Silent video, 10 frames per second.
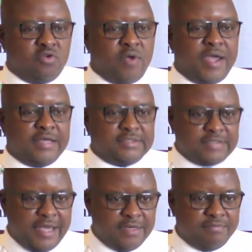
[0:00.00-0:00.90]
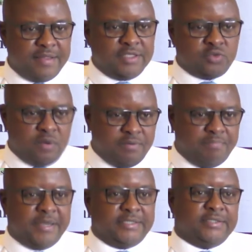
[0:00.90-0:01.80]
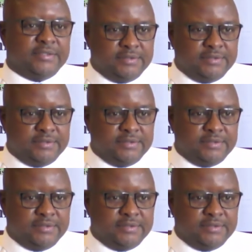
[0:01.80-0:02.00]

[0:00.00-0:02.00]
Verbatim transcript: were assigned by the SWAPO party